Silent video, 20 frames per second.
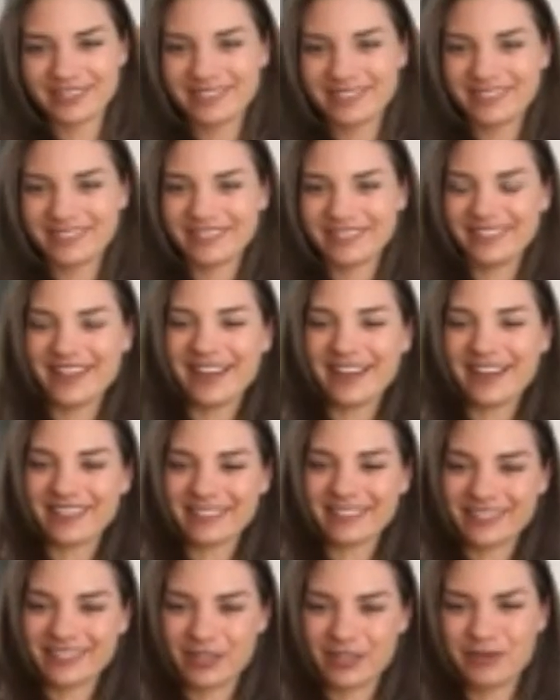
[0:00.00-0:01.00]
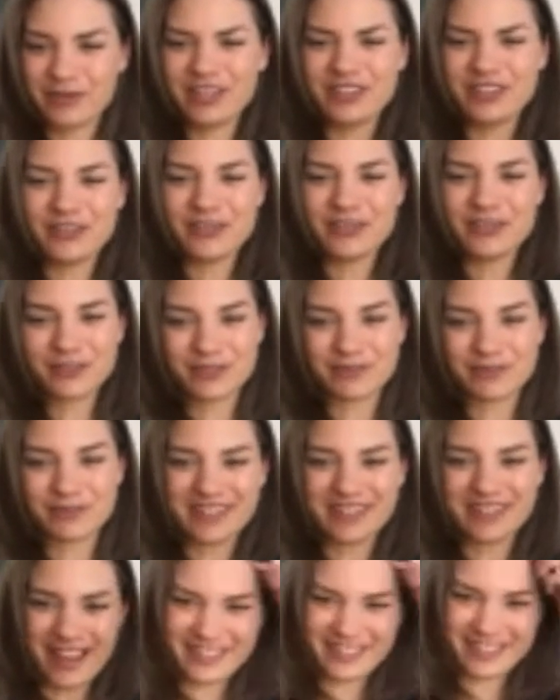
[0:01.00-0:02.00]
To be
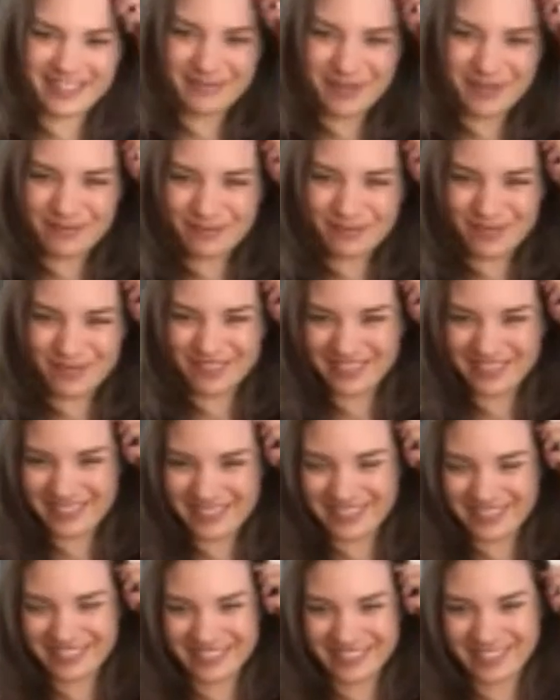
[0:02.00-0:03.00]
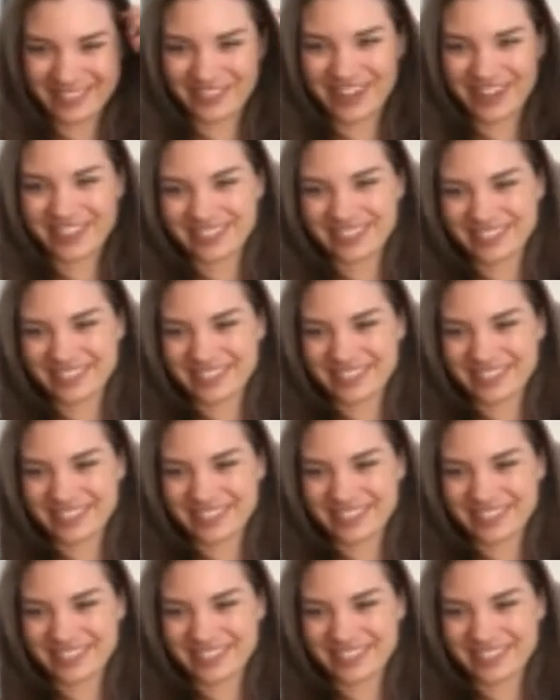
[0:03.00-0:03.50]
nice to people? Crazy.